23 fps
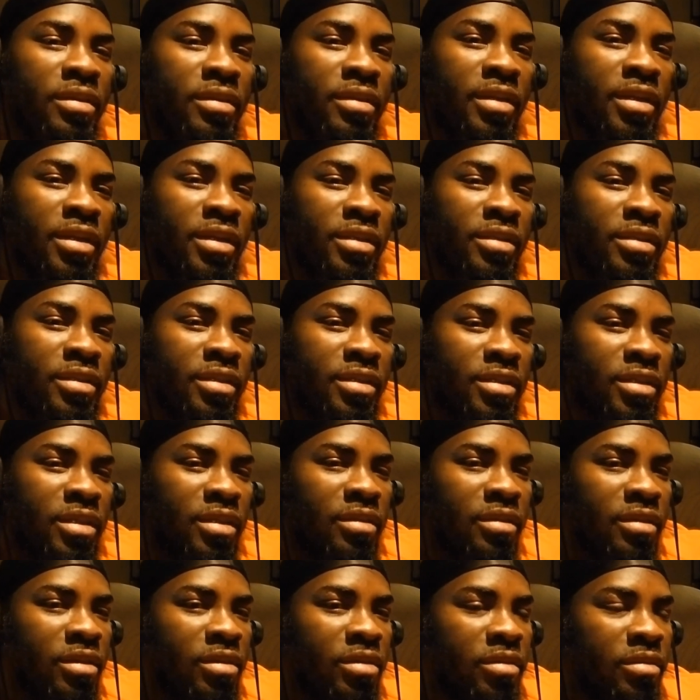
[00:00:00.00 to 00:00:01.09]
There's, there's a
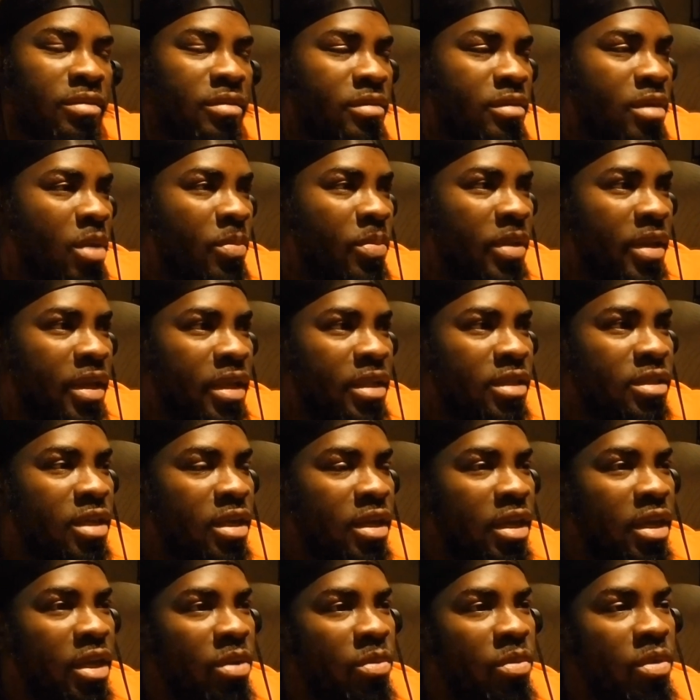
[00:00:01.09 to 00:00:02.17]
you know couple of hills on
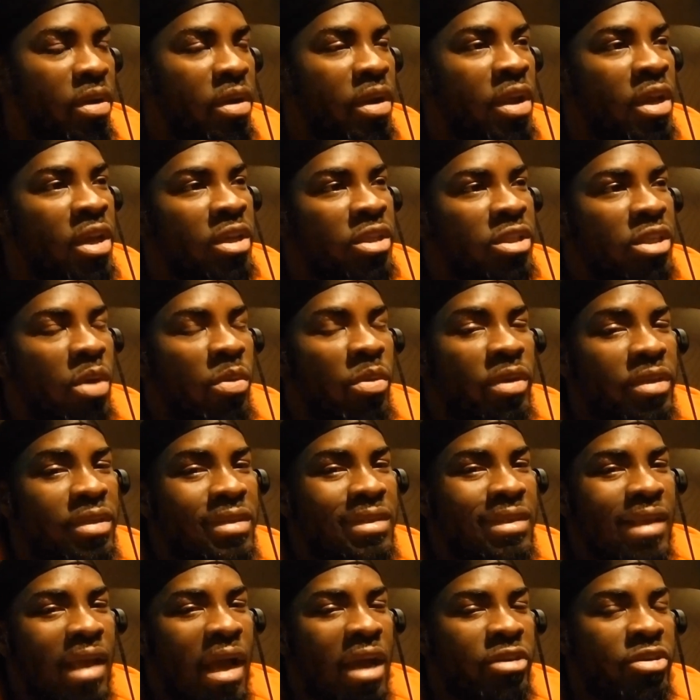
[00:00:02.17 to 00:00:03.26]
the eighty-one, so I
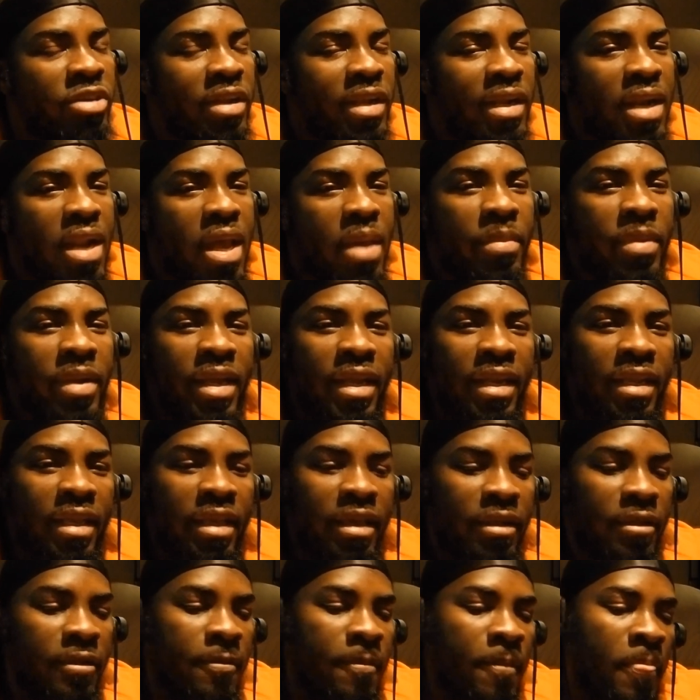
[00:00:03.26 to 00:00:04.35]
was actually climbing that
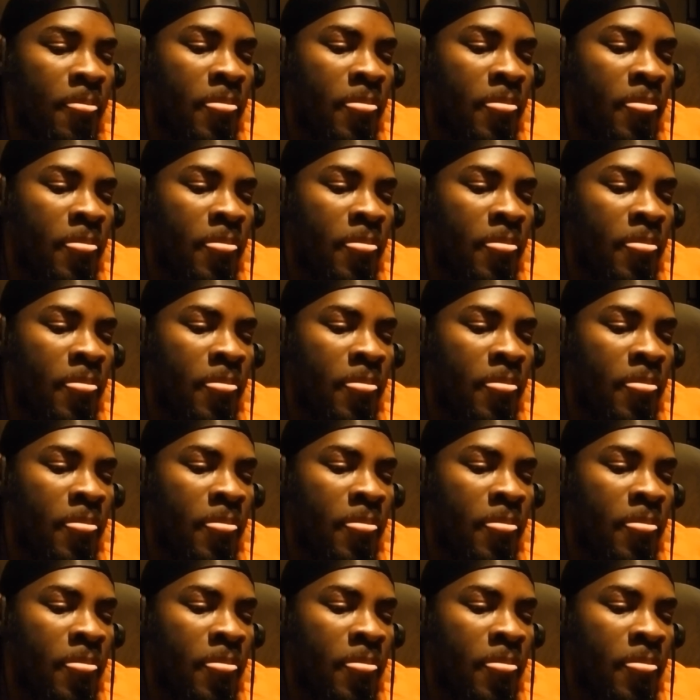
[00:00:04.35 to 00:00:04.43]
hill.